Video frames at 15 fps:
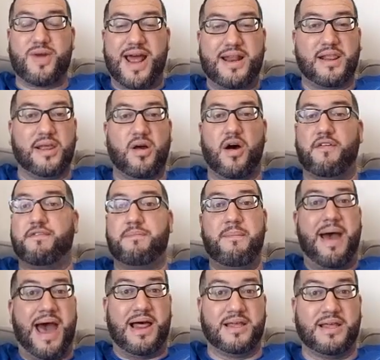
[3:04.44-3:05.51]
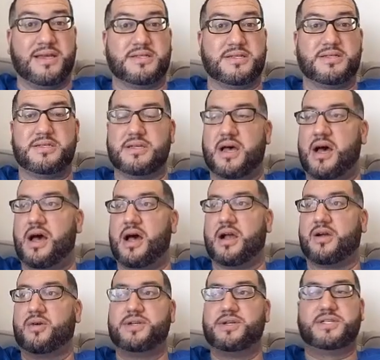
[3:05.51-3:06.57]
rattling off Malice,
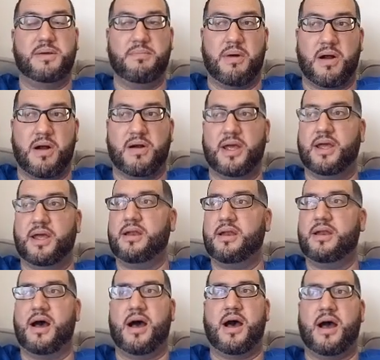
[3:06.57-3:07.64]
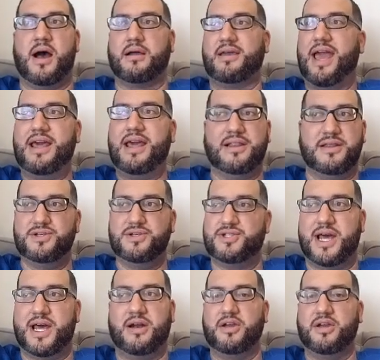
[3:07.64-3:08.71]
Christy Martin, Caitlyn
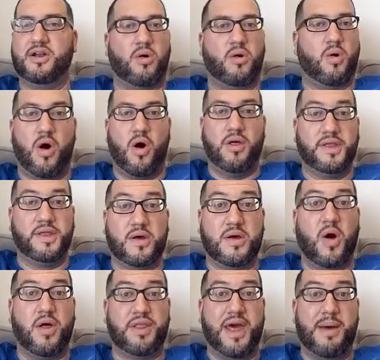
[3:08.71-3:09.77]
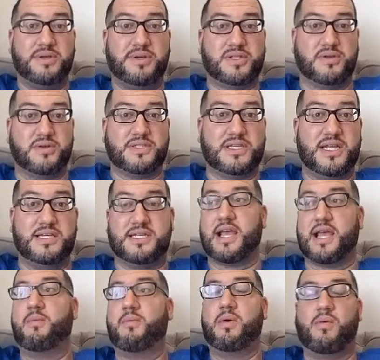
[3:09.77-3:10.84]
Jenner, all the episodes. And he's
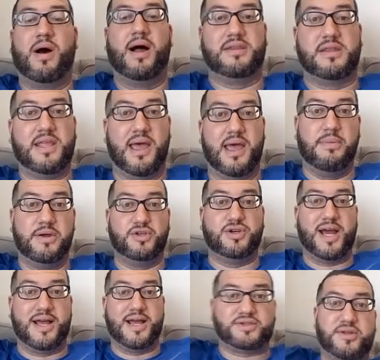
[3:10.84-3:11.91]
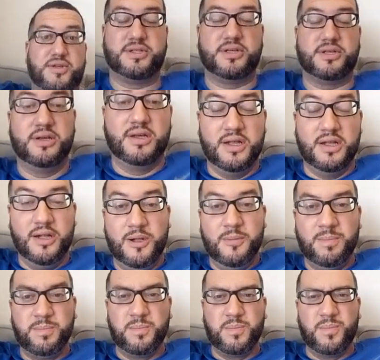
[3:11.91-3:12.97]
like, and we want the Danbury Trashers.
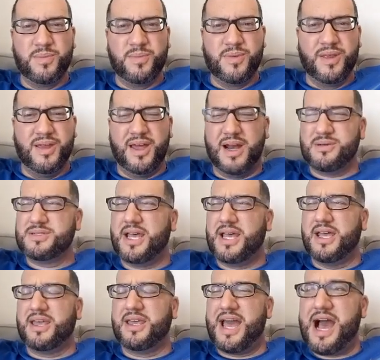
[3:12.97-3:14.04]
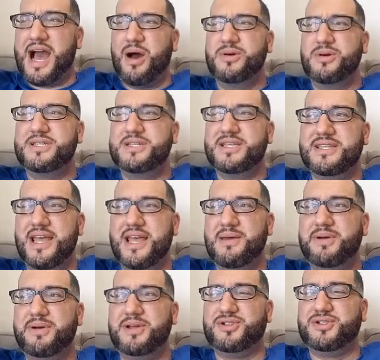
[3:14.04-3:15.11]
And I was like, how is the
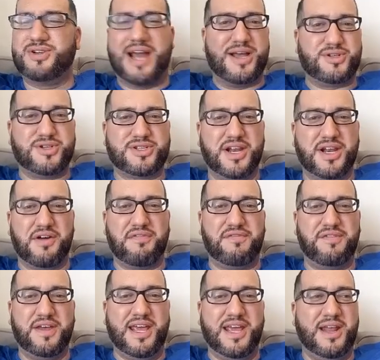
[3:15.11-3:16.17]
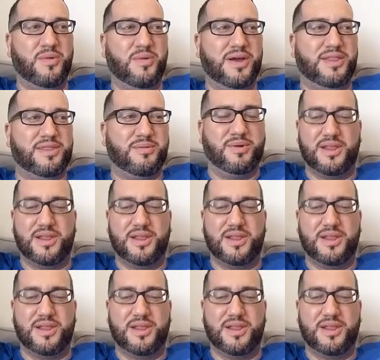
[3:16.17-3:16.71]
Danbury Trashers going to fit in with,